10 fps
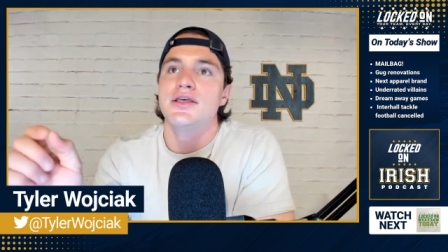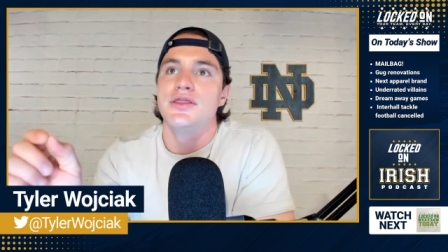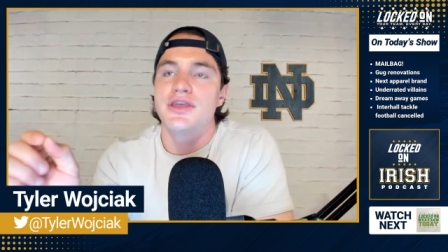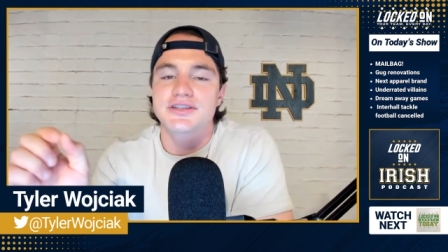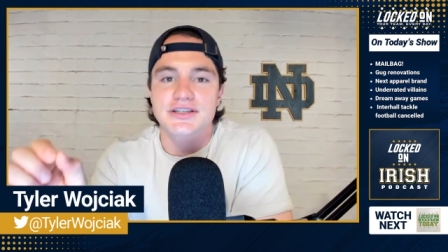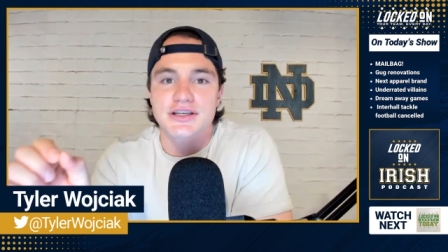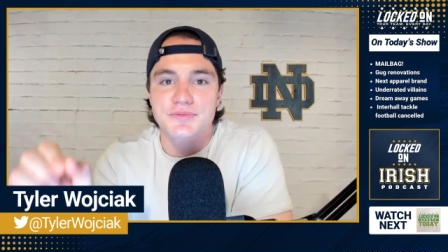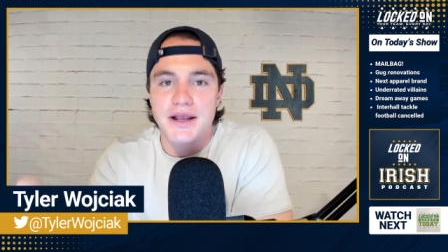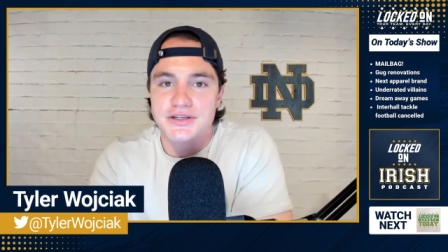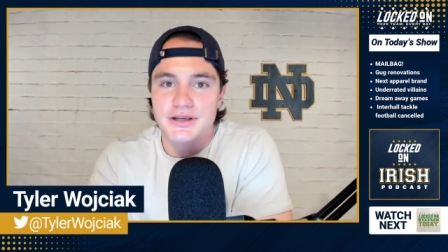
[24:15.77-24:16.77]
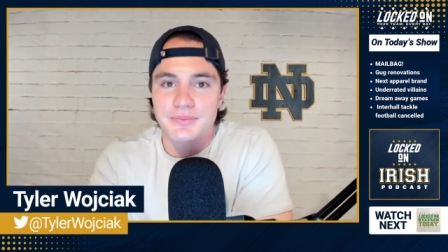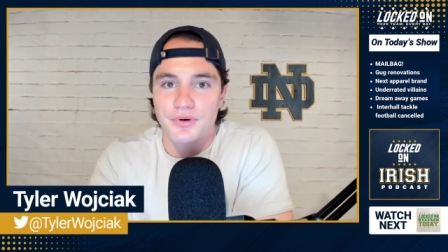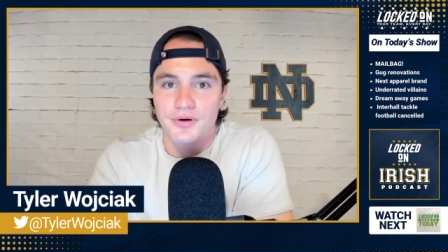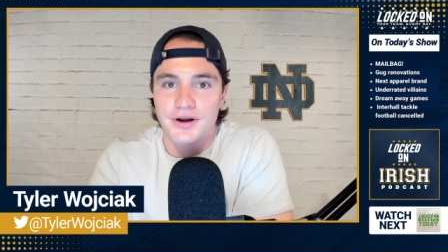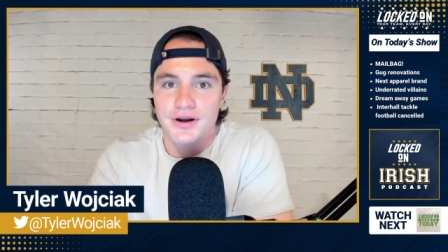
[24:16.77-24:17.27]
This is especially
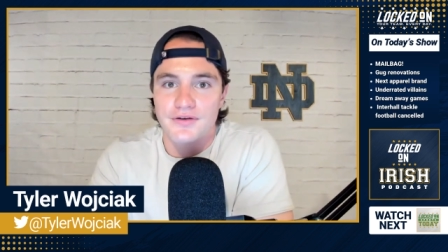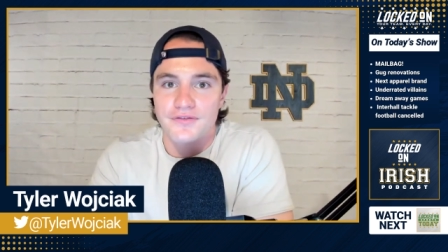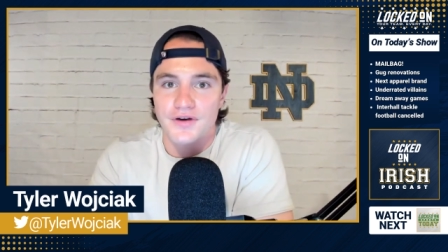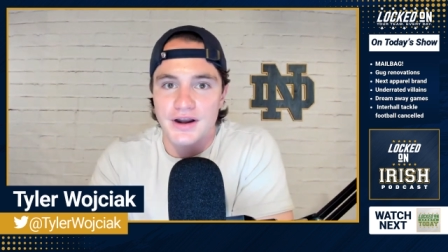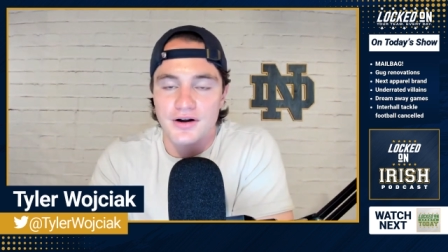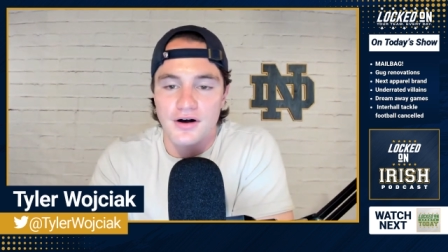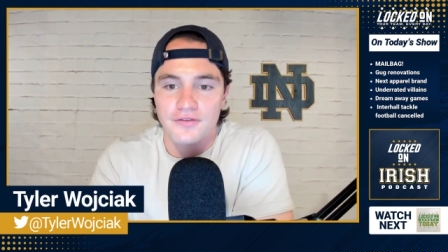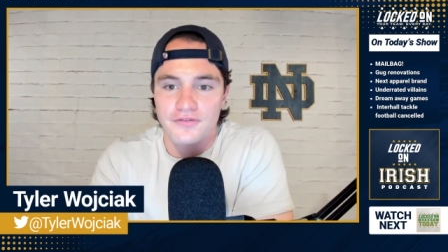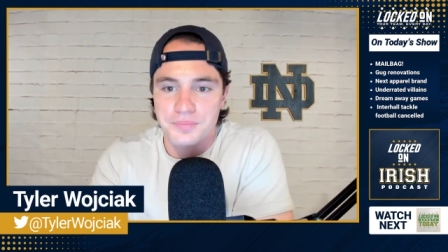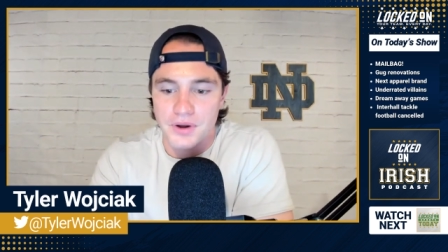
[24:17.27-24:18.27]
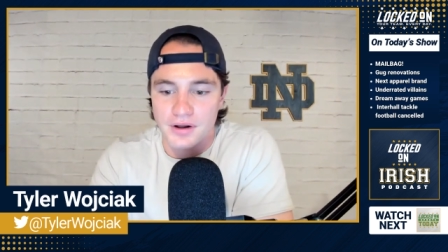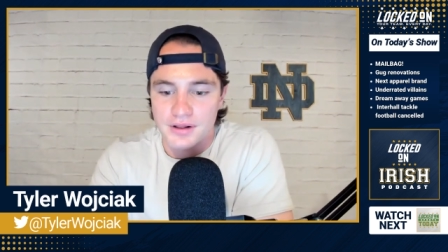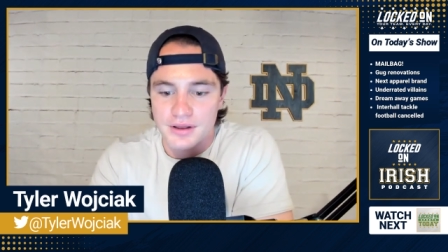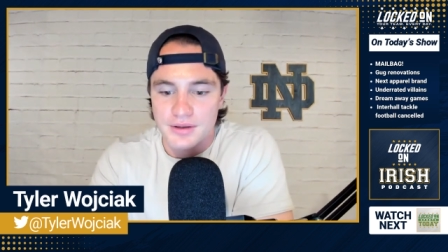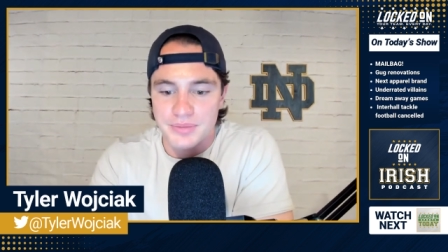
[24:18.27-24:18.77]
important for inter-hall football
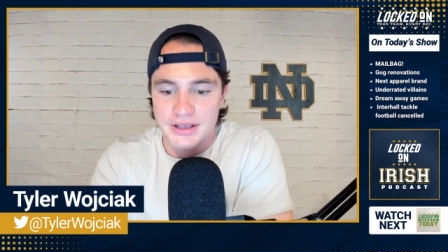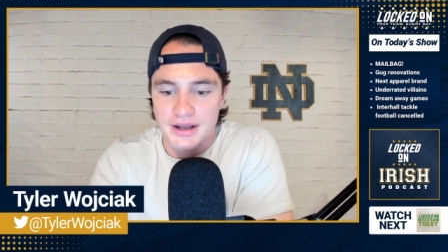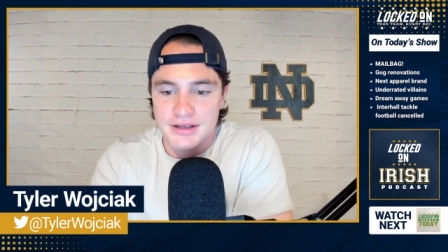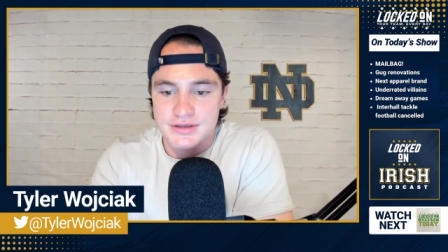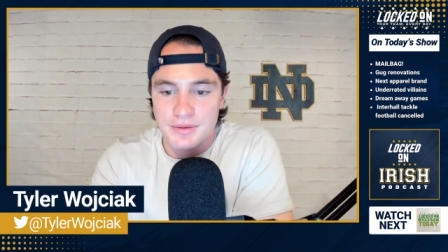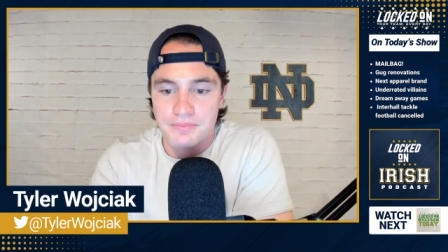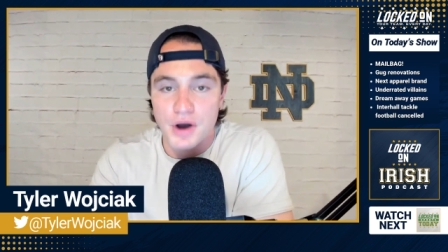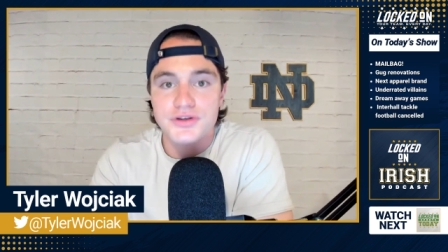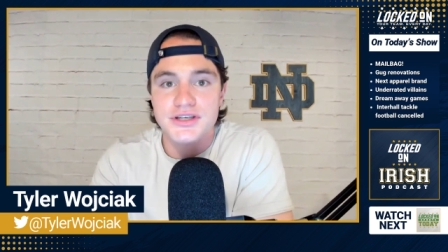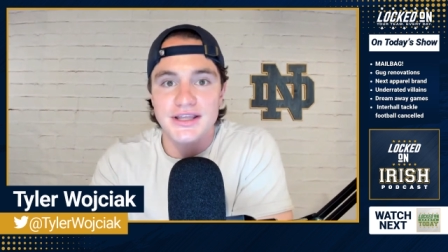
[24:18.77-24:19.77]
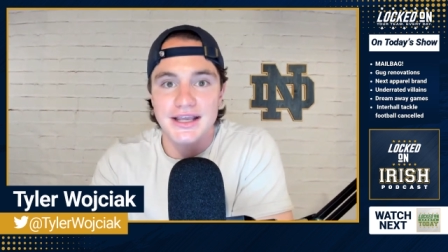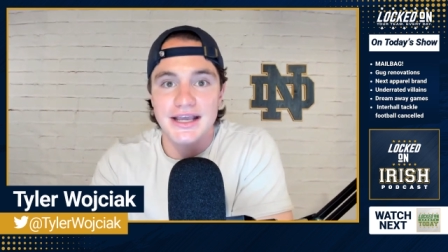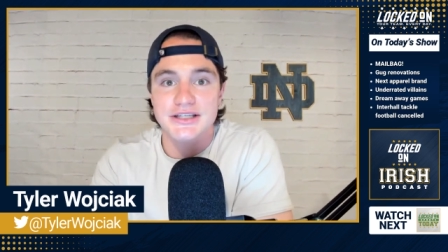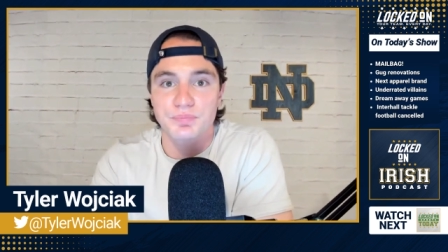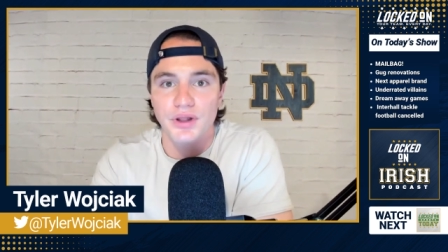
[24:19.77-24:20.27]
because most of the
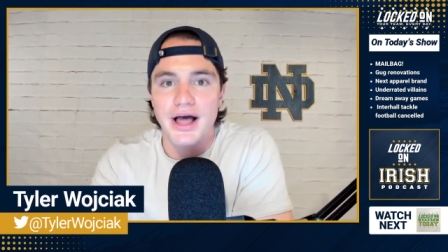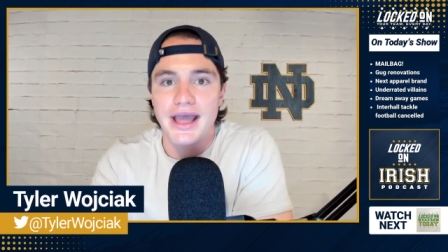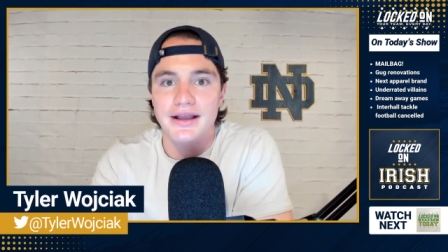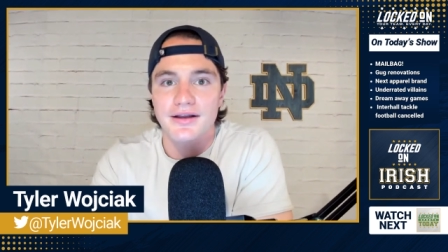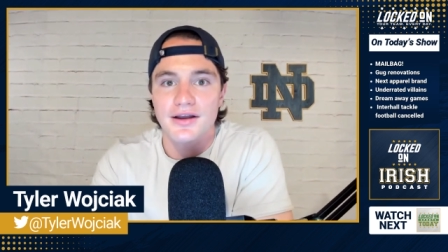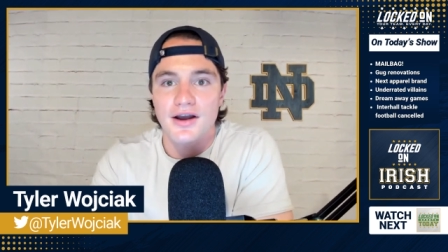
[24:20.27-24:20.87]
kids playing